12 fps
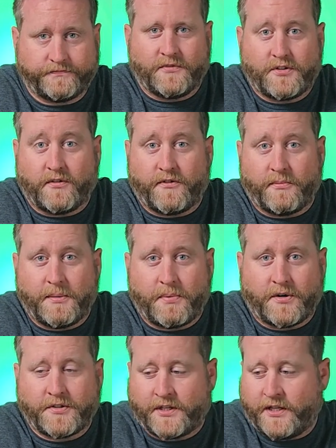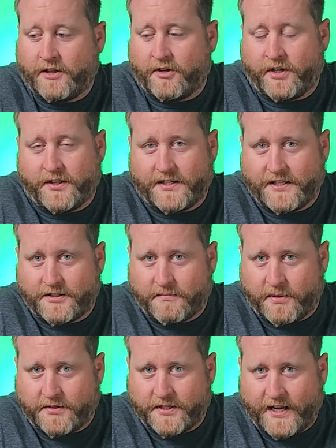So for me personally, learning the DISC
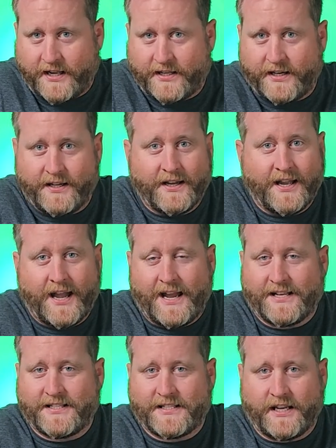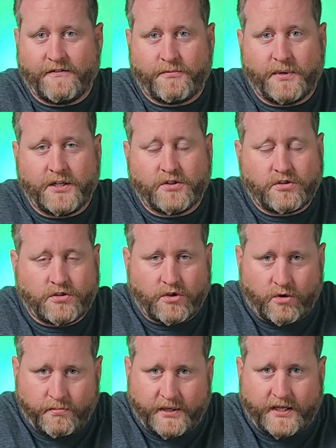personality has saved me
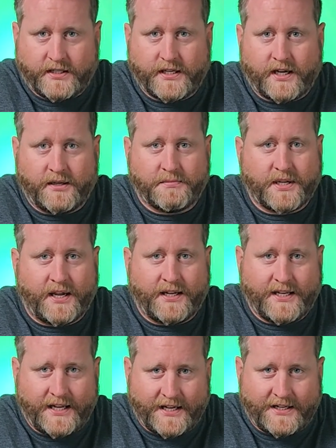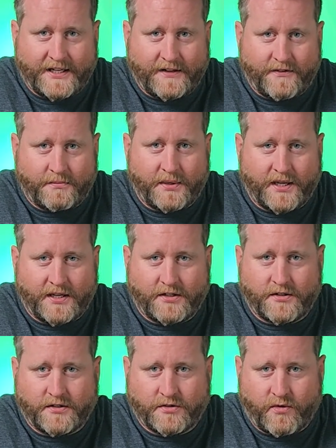so many times I can't even begin
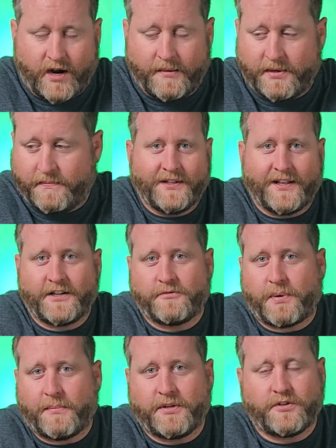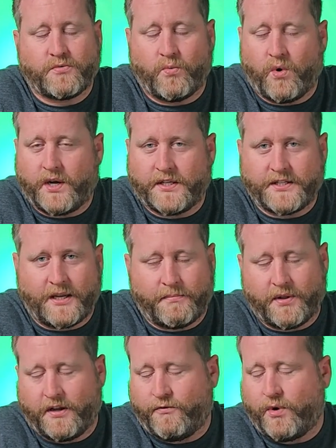to describe it. That is probably just one
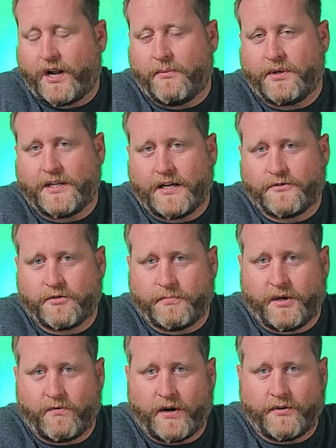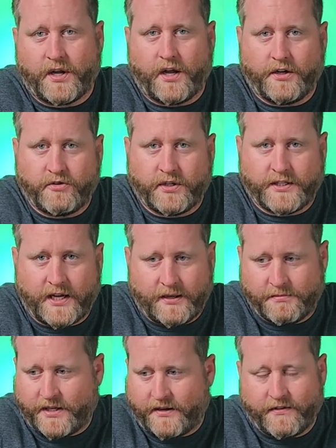example of what I would guess would be around 100
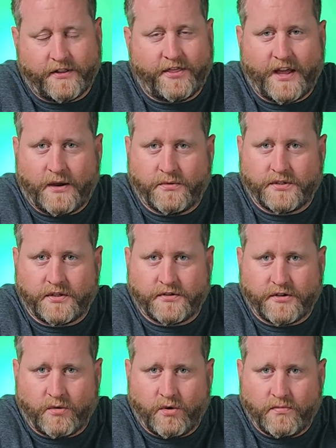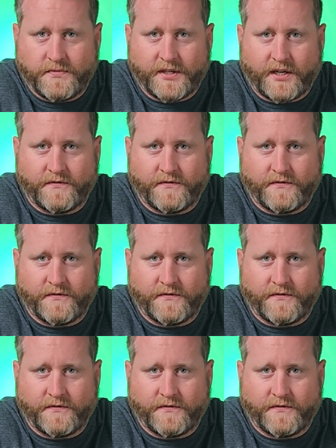times out of the 1,000 or so homes that I've